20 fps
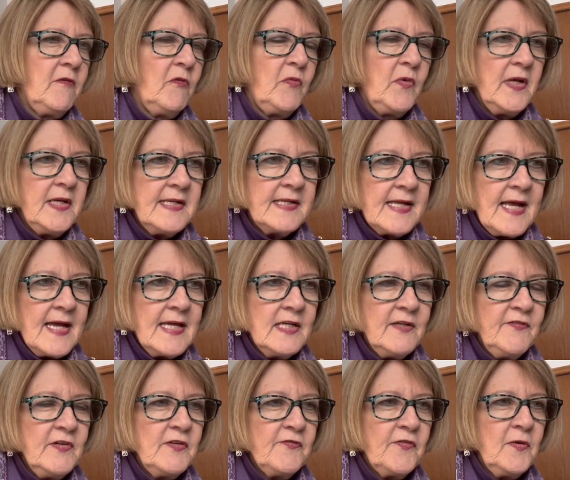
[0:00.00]
what kind of
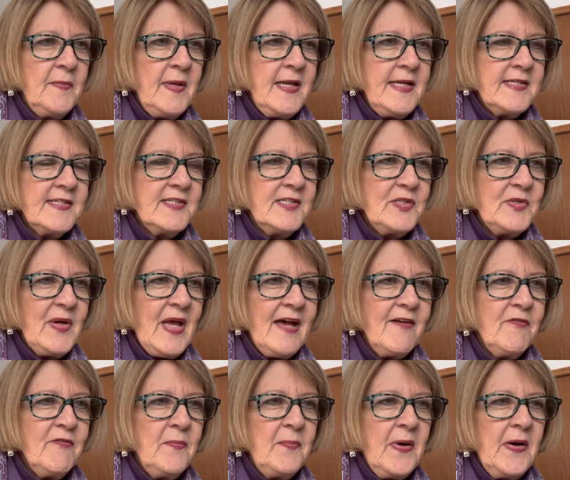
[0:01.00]
information do you
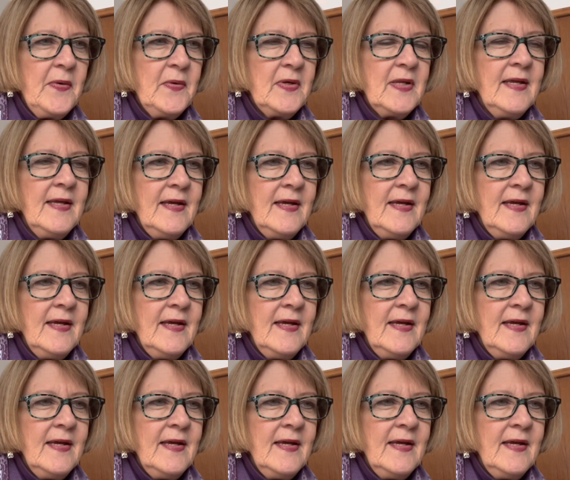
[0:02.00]
have about